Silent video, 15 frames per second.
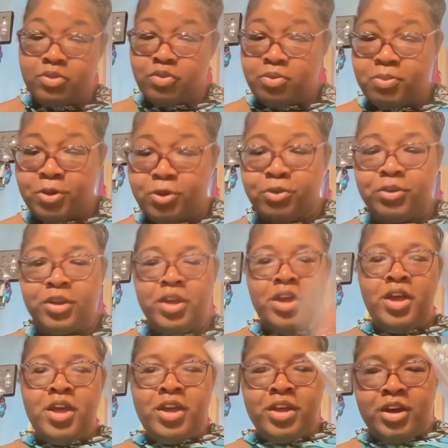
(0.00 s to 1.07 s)
the remote.
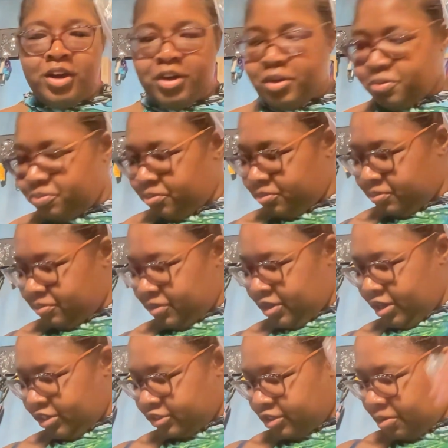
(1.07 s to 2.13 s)
Um,
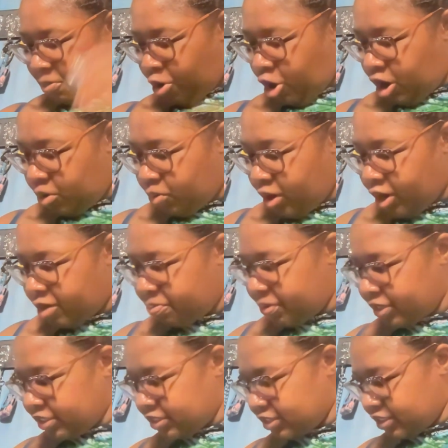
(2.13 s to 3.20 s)
I, I some hardware know.
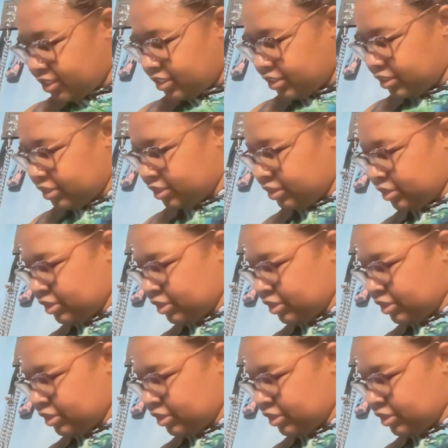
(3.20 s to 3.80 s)
pieces.